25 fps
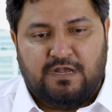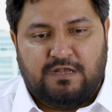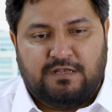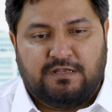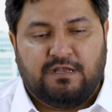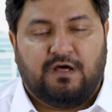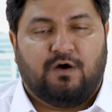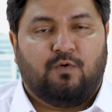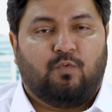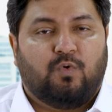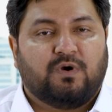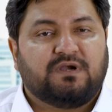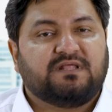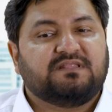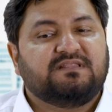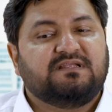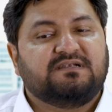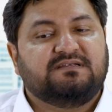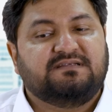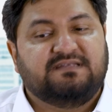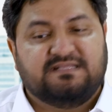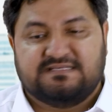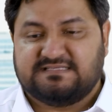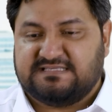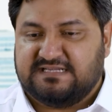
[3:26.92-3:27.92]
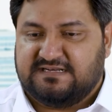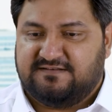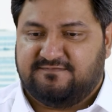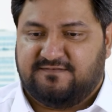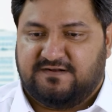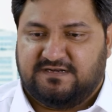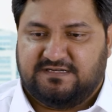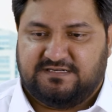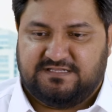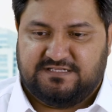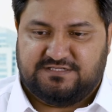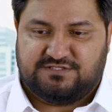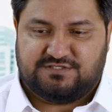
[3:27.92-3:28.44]
Now, what are the
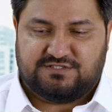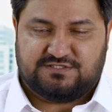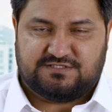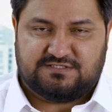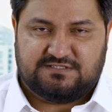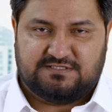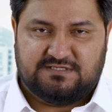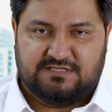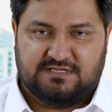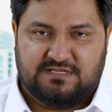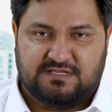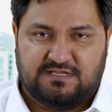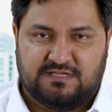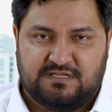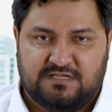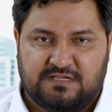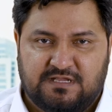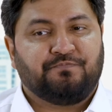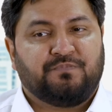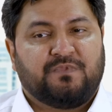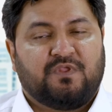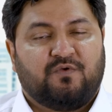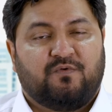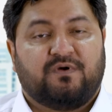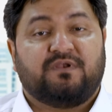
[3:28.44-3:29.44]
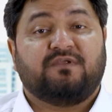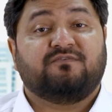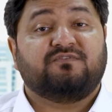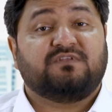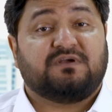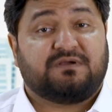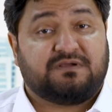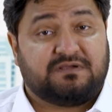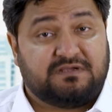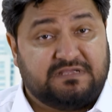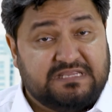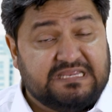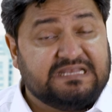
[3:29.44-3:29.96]
disadvantages? One of
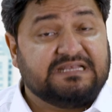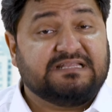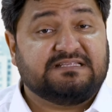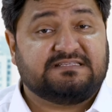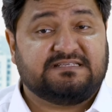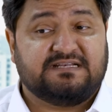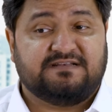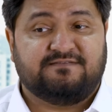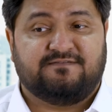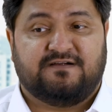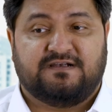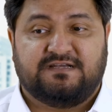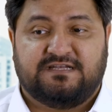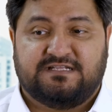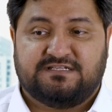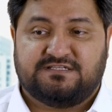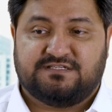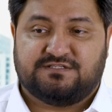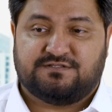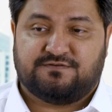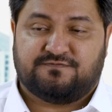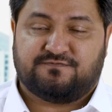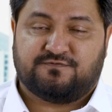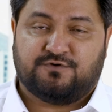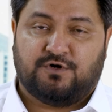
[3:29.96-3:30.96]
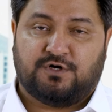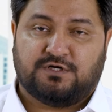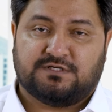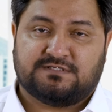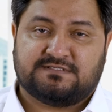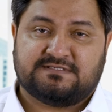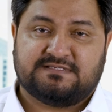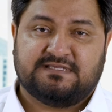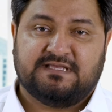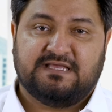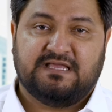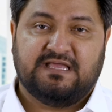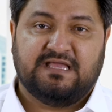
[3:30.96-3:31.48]
the key disadvantages, of
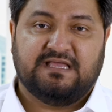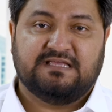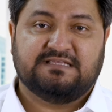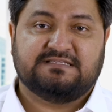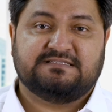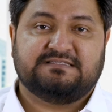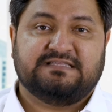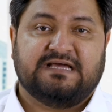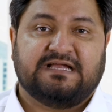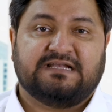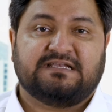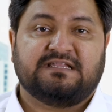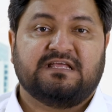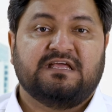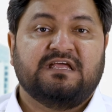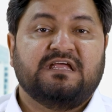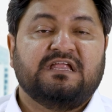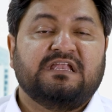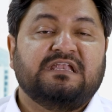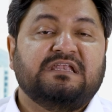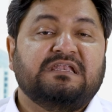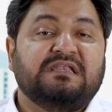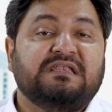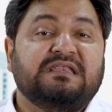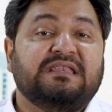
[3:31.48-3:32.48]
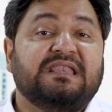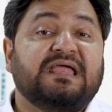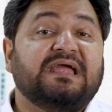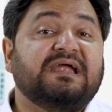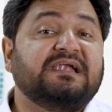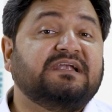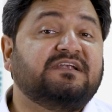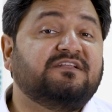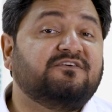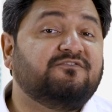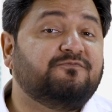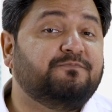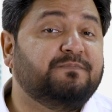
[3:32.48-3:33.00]
course, is that
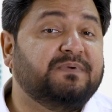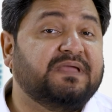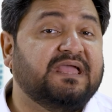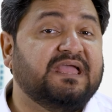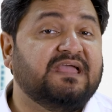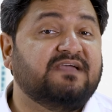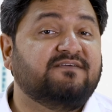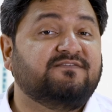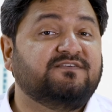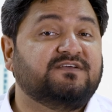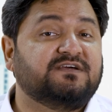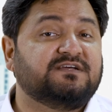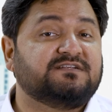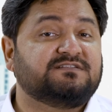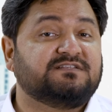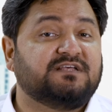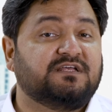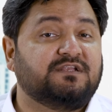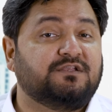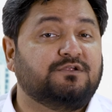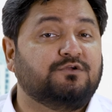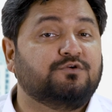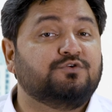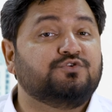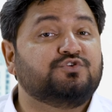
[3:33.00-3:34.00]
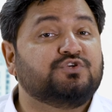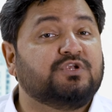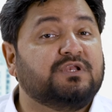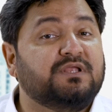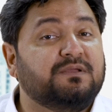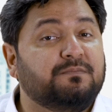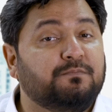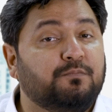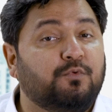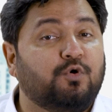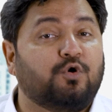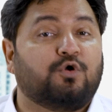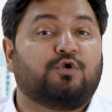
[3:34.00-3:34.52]
negative behaviors are usually
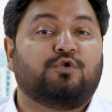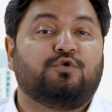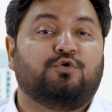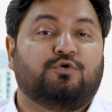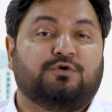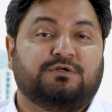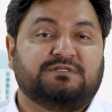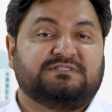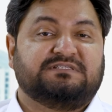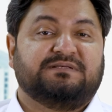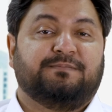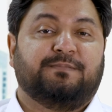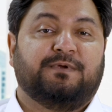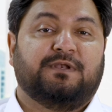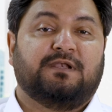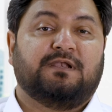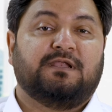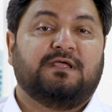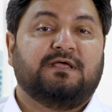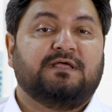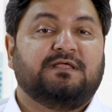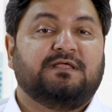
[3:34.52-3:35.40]
more noticeable